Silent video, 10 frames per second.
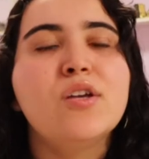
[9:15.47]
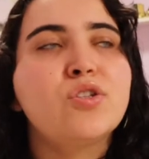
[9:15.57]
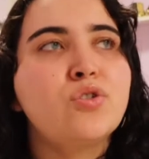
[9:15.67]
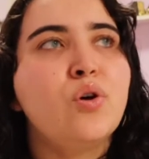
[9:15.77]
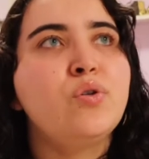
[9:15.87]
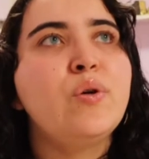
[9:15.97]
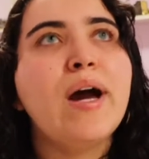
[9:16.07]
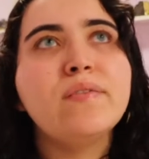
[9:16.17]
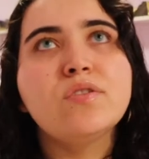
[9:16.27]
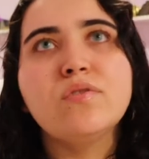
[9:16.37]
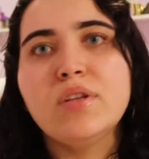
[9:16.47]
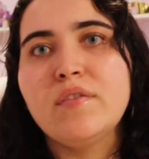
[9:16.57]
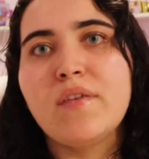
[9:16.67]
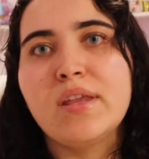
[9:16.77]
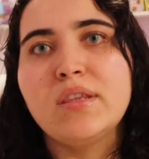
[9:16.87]
So you have to really
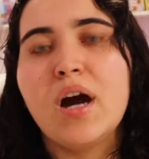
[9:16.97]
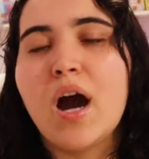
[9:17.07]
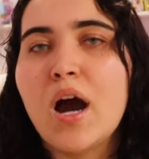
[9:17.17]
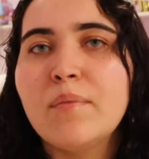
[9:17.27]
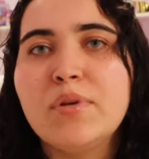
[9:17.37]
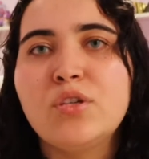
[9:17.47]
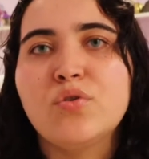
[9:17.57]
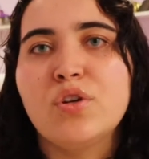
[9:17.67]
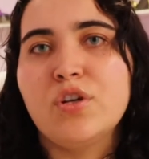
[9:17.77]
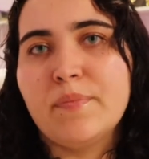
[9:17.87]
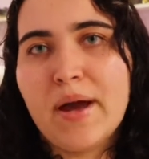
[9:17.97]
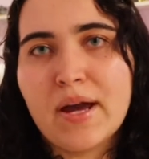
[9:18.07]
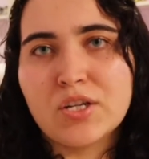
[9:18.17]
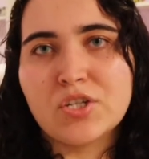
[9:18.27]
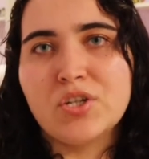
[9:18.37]
find the hobbies or your
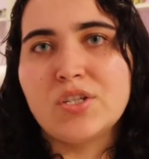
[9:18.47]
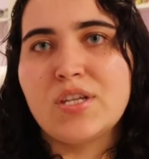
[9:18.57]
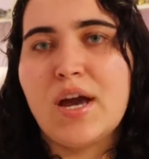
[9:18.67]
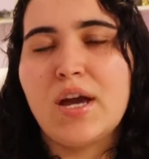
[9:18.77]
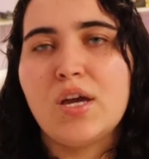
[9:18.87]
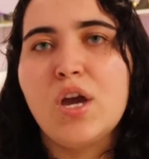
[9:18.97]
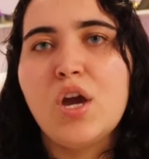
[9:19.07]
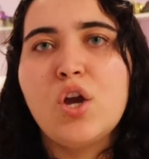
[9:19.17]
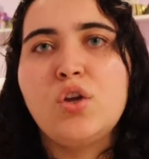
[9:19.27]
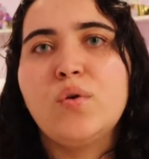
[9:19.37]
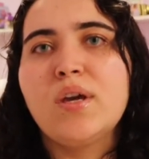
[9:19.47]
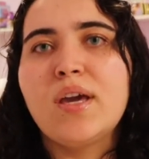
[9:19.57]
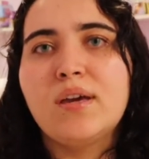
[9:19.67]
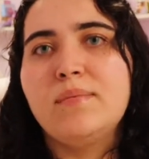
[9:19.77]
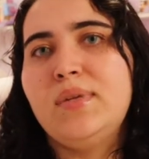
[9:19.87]
passions that you can
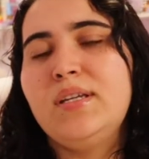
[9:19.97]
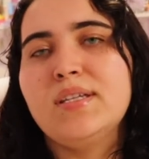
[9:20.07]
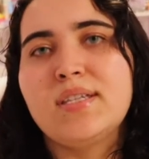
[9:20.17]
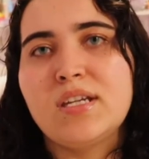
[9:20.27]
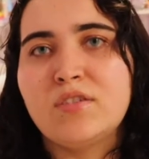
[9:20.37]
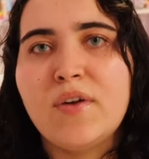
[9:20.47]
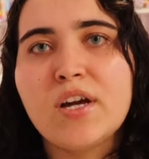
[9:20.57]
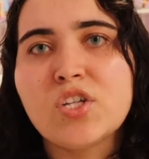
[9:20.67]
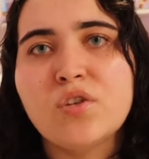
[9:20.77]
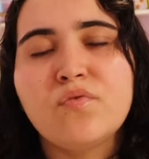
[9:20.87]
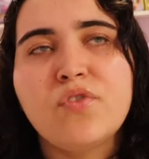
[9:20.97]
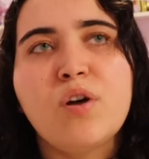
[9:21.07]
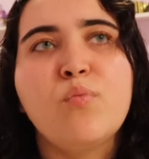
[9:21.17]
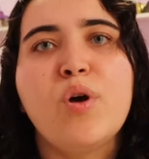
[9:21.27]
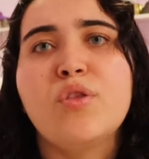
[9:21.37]
get immediate satisfaction
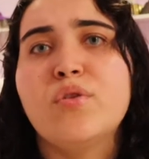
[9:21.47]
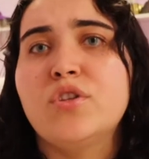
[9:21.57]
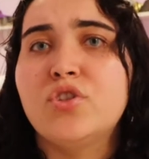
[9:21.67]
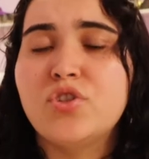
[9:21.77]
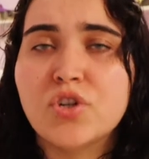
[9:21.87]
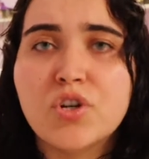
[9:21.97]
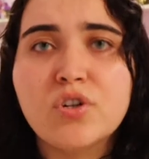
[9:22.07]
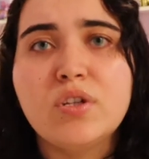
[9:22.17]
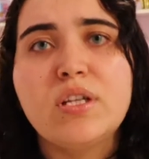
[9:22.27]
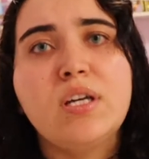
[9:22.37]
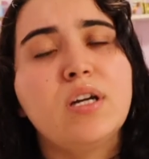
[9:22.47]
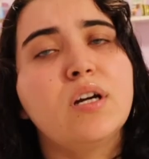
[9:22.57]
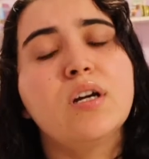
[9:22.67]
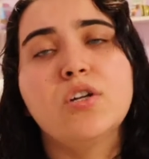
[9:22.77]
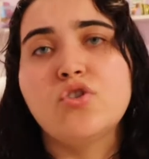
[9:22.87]
from, whether it's journaling,
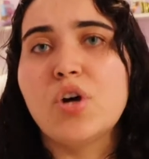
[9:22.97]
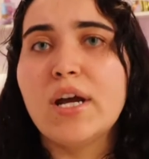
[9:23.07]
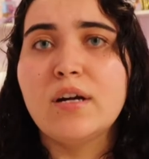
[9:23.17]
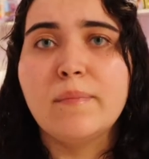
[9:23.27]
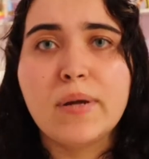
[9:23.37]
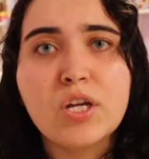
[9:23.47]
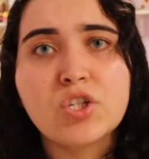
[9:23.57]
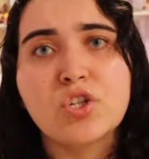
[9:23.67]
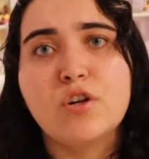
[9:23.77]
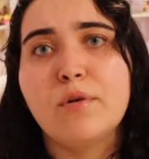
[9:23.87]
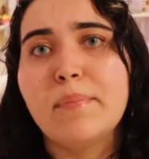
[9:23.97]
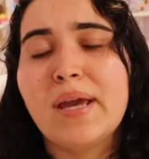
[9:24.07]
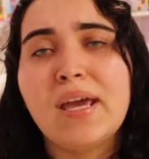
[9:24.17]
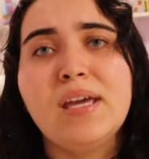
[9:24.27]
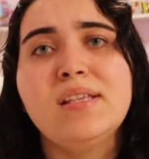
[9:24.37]
drawing a picture,
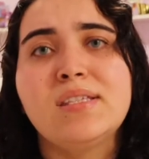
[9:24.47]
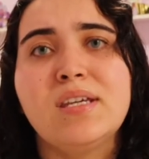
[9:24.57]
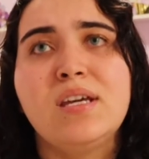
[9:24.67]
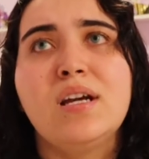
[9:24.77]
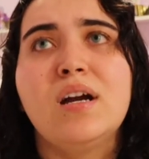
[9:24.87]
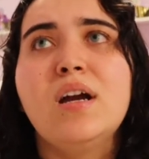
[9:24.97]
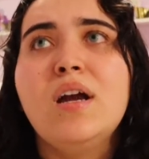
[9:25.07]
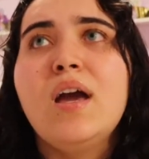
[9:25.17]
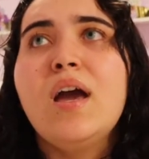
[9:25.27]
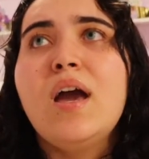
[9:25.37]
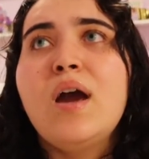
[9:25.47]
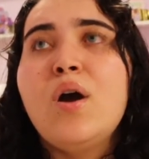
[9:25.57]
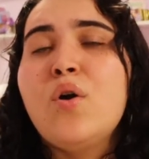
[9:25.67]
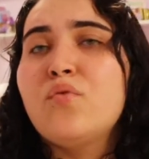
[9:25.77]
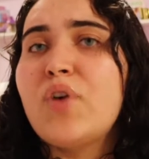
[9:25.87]
painting,
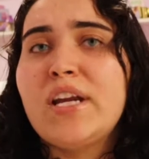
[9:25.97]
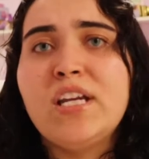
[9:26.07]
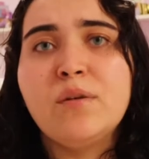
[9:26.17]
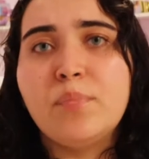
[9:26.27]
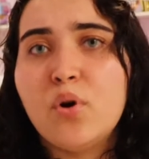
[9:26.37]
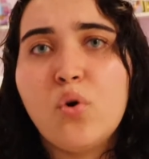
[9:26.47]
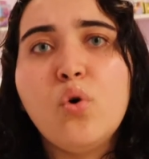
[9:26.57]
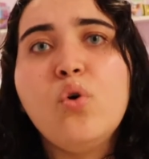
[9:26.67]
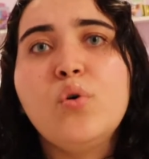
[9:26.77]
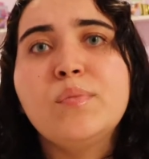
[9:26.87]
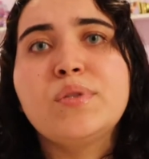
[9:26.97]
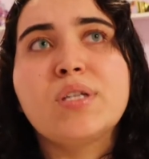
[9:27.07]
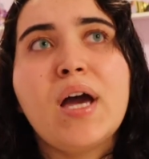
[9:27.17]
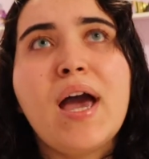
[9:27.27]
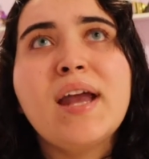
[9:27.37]
writing poems,
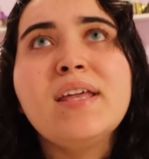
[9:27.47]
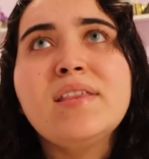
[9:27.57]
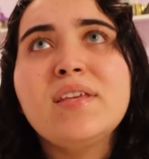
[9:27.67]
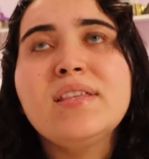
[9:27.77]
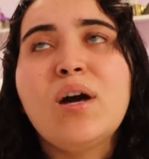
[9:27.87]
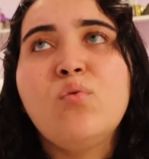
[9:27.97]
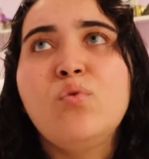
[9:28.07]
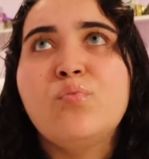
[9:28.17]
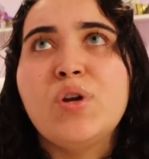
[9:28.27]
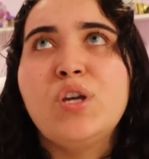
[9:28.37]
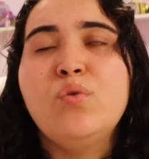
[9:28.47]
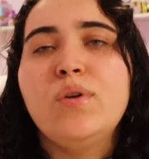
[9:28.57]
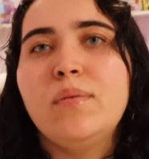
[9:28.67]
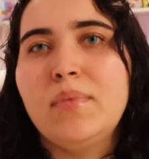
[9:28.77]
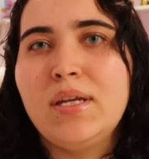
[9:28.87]
anything that will bring you
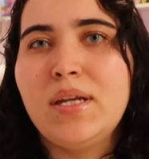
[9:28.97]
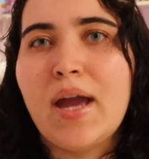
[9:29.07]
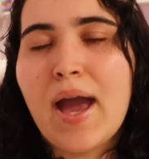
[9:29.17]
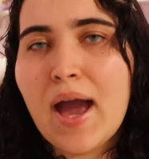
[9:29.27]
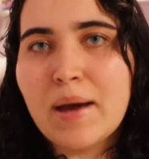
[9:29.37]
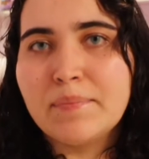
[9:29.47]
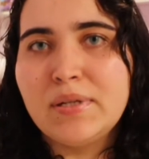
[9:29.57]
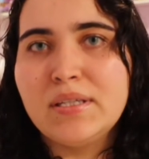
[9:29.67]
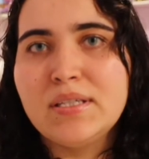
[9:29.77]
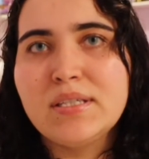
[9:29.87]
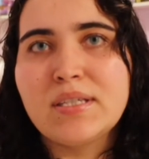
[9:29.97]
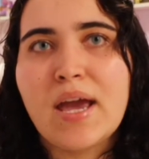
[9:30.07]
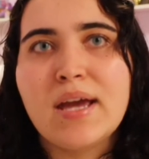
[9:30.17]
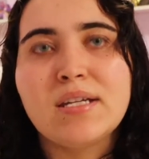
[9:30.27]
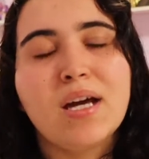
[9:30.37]
immediate happiness.
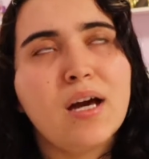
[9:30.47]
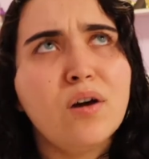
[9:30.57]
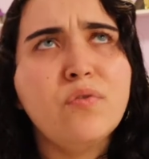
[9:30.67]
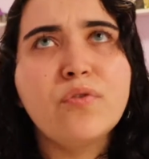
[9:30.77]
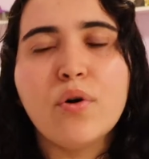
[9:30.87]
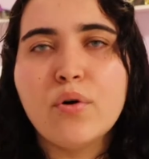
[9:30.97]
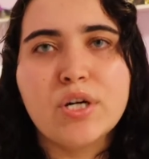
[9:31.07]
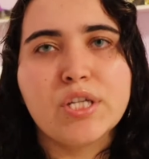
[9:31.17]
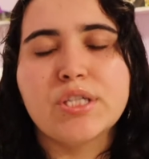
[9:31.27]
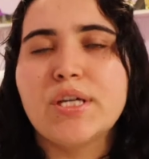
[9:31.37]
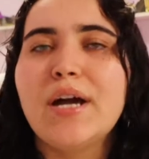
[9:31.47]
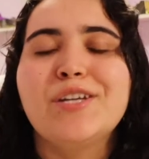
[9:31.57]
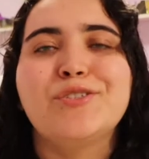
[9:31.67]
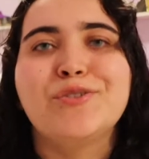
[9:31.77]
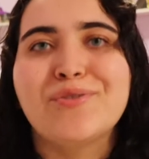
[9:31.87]
And of course,
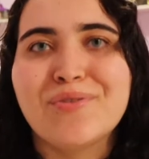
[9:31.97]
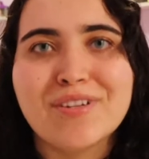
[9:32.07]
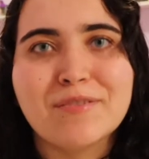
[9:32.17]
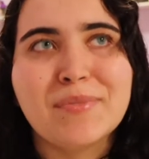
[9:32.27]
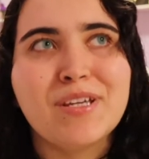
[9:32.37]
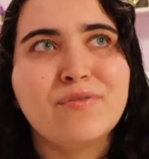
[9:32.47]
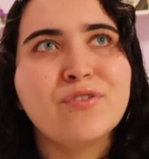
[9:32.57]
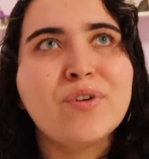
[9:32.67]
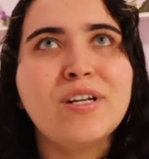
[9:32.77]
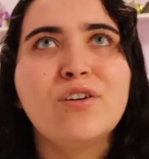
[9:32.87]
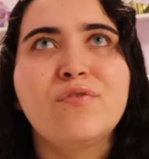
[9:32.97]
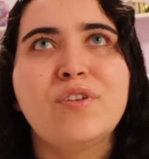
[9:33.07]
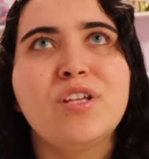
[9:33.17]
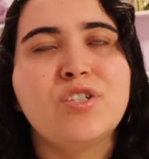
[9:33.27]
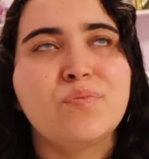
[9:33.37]
guys, trust me, if you right now are
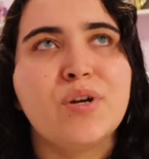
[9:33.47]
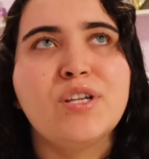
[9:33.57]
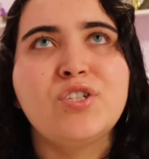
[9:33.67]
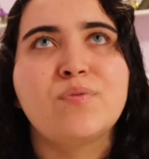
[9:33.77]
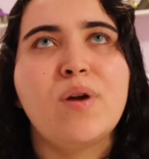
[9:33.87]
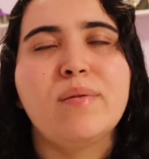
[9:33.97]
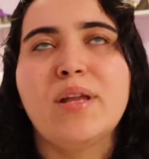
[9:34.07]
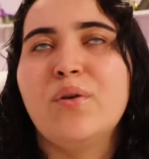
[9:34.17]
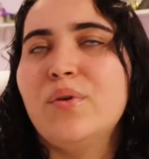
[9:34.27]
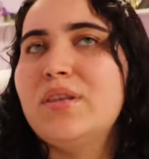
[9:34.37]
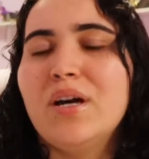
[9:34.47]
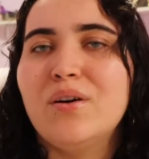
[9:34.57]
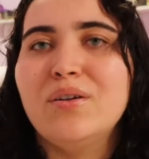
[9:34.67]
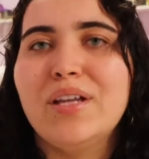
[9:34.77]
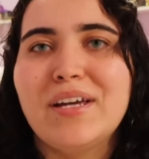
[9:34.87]
feeling depressed, you're probably like, what the
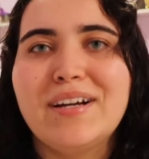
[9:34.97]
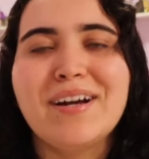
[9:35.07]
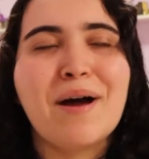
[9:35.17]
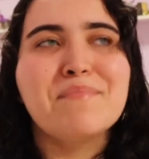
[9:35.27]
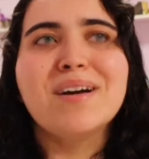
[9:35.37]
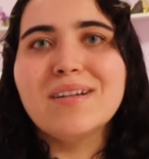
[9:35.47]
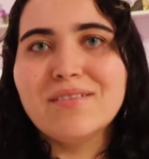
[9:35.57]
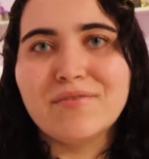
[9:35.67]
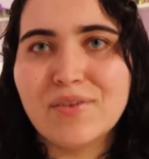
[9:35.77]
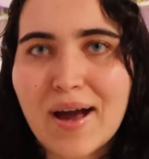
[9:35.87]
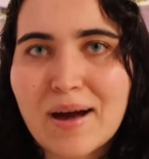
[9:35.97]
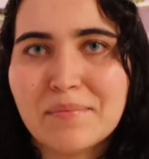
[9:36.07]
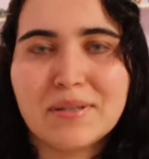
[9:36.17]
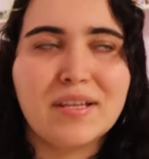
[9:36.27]
hell, like, I'm not gonna feel happy.